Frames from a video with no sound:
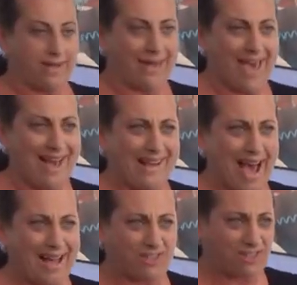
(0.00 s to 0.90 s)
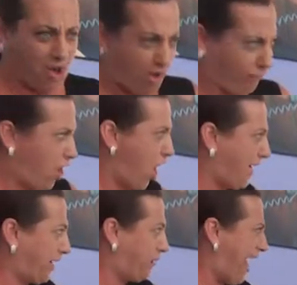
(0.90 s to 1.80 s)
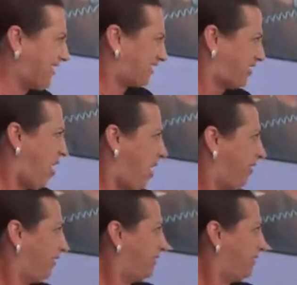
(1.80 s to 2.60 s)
che cazzo vuoi questo?